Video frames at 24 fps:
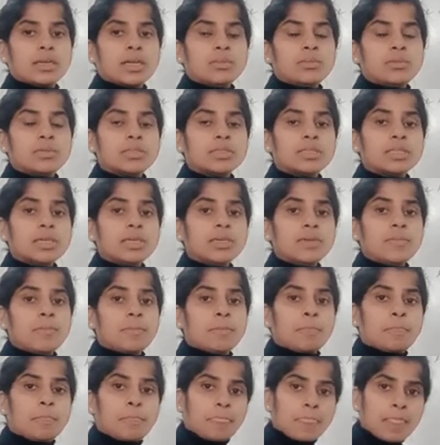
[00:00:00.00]
rubbed with the
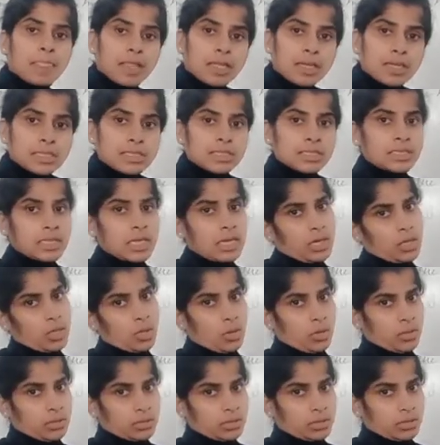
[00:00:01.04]
silk
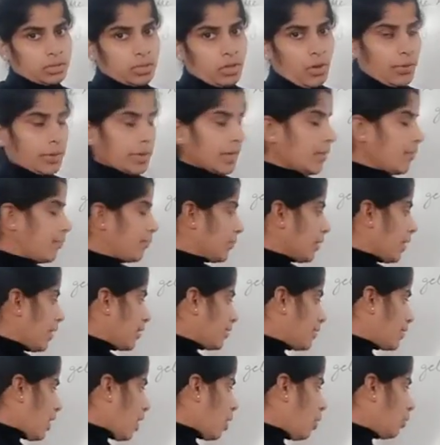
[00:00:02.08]
cloth.
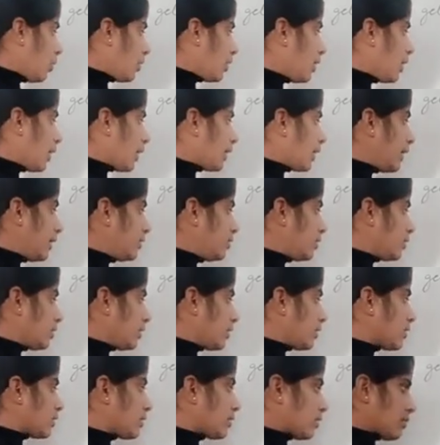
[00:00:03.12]
Okay, now we again
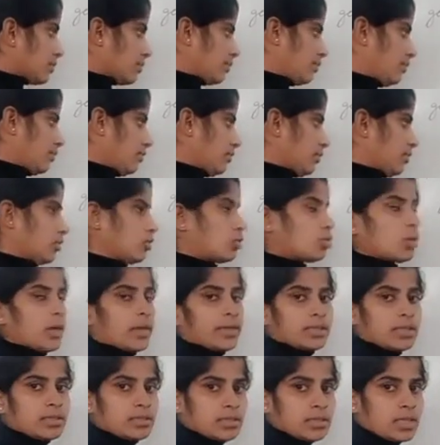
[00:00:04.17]
just
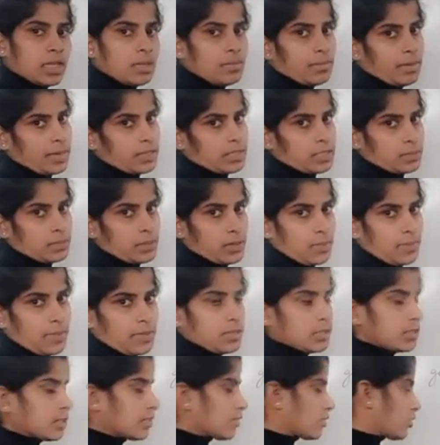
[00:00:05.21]
try the same
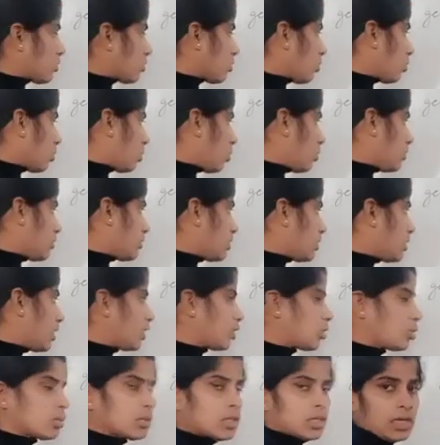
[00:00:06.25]
experiment, just to
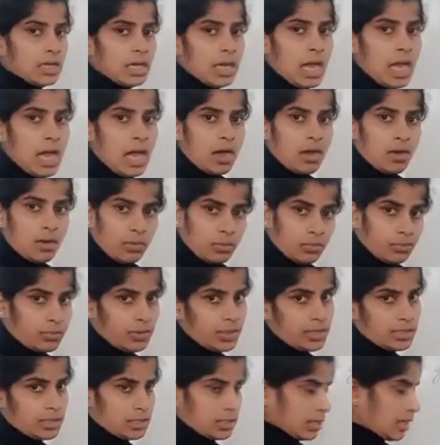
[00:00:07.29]
proceed with the
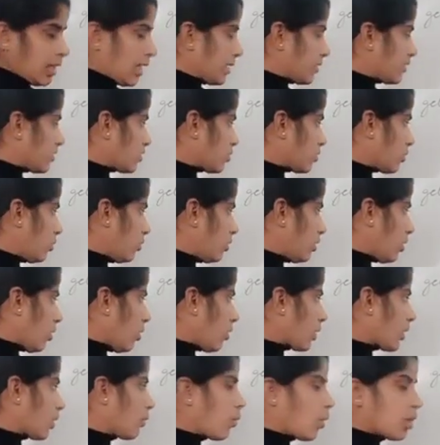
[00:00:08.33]
first glass rod.
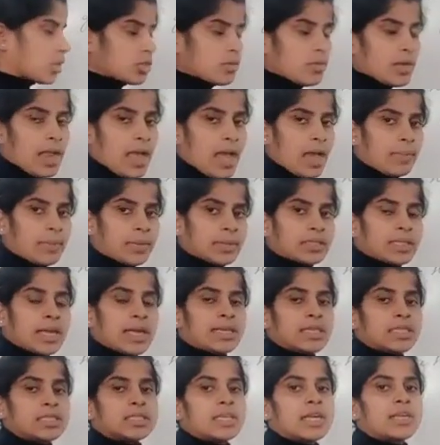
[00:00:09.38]
Okay, what will happen,
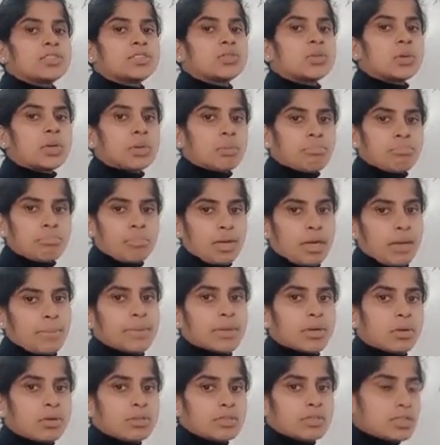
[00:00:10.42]
that is also repelled,
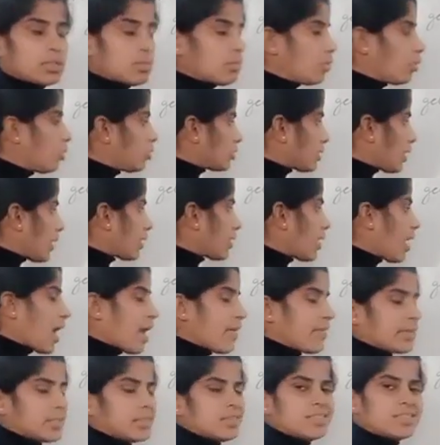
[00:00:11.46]
because the both are
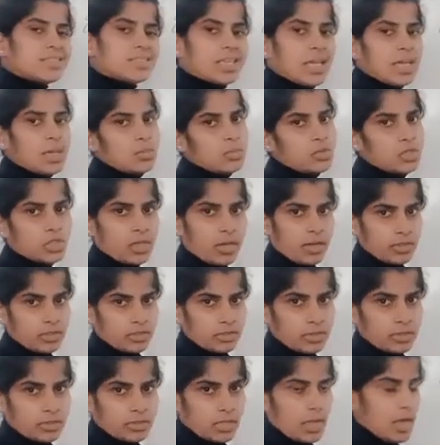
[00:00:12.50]
having the same
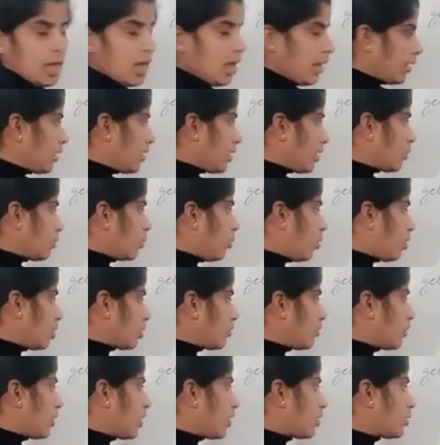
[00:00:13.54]
charges. Here
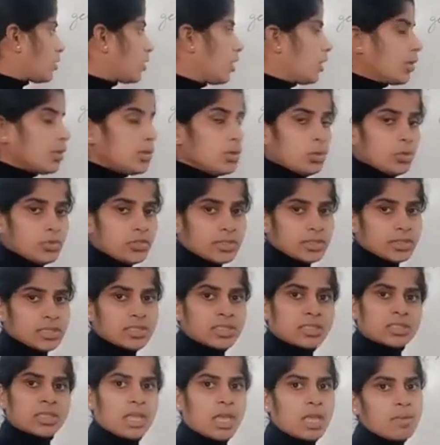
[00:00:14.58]
both we have used the
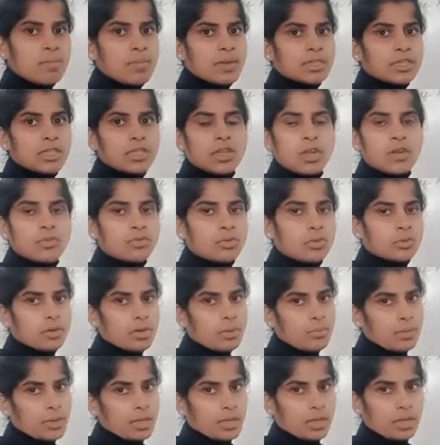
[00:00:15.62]
same material for
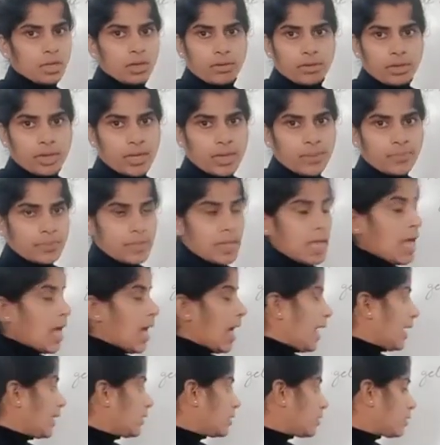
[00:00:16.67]
rubbing. Okay,
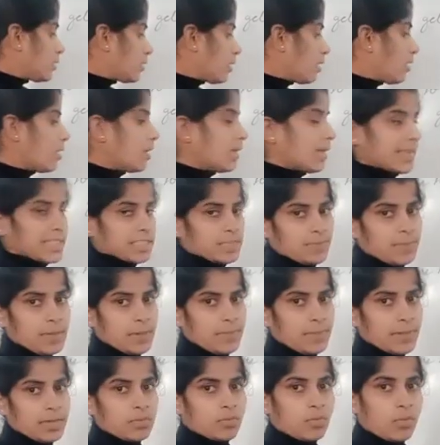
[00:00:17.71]
and third
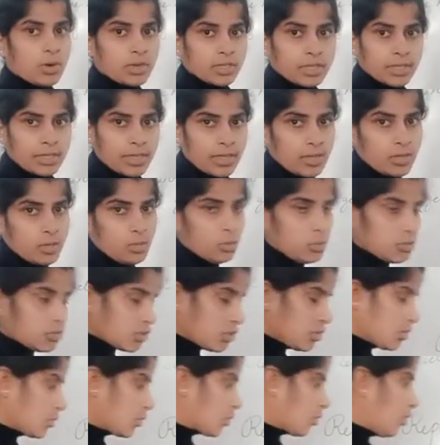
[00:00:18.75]
experiment what he used,
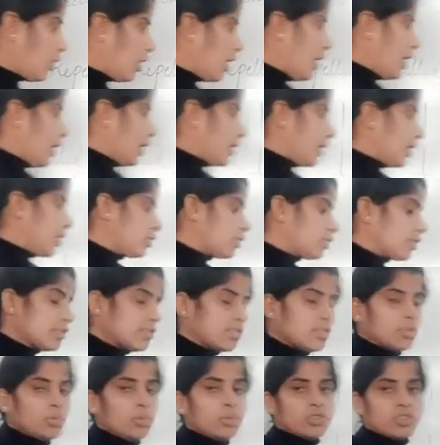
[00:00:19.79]
you know, he
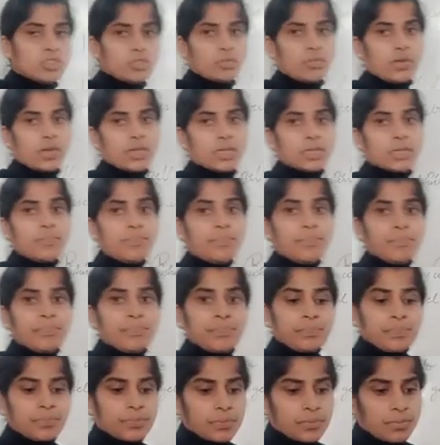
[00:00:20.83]
just used one
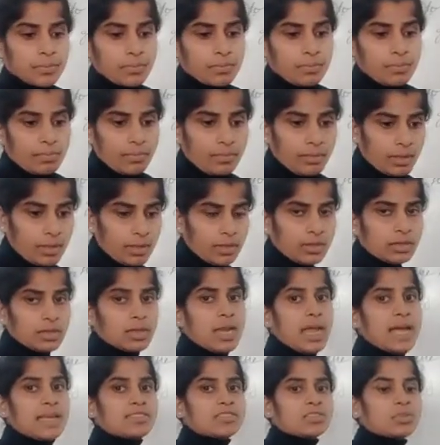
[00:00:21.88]

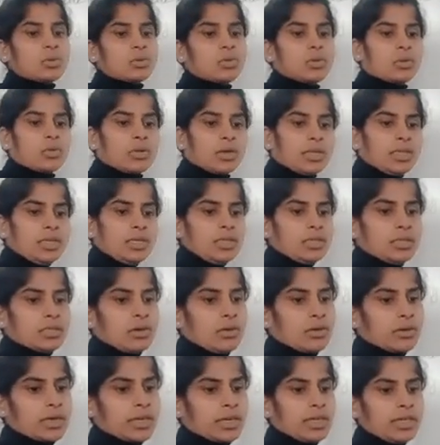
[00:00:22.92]
glass rod only.
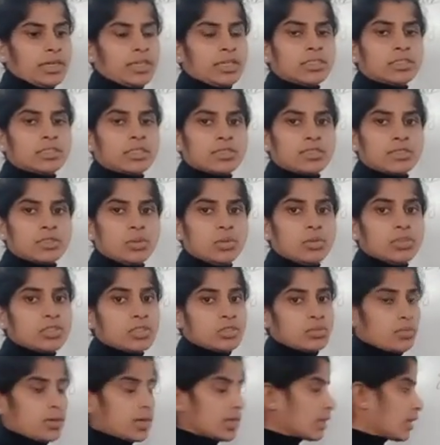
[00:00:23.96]
Okay, he just
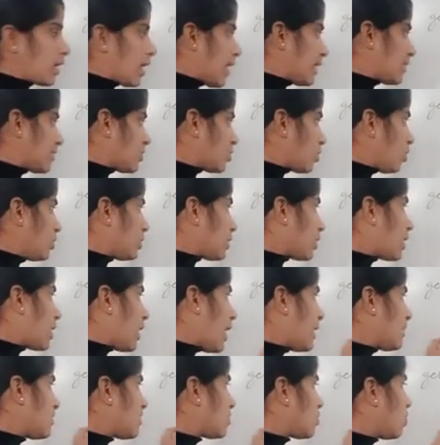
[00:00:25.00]
used one glass rod. The
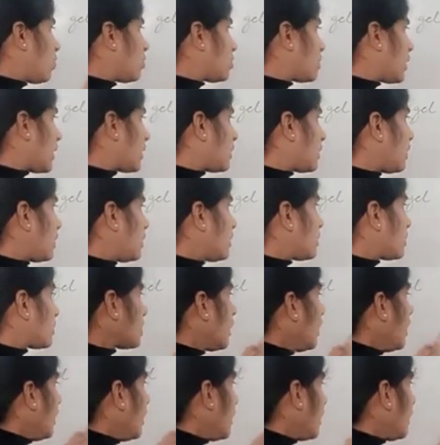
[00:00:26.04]
glass rod that is
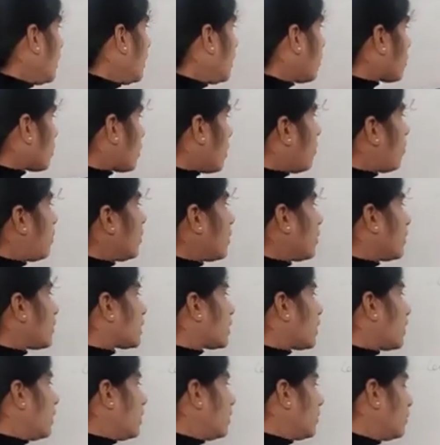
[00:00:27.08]
he rubbed
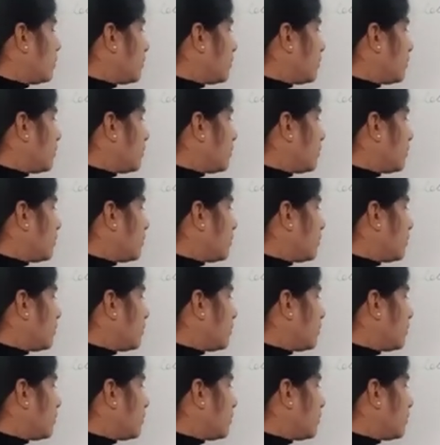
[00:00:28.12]
with a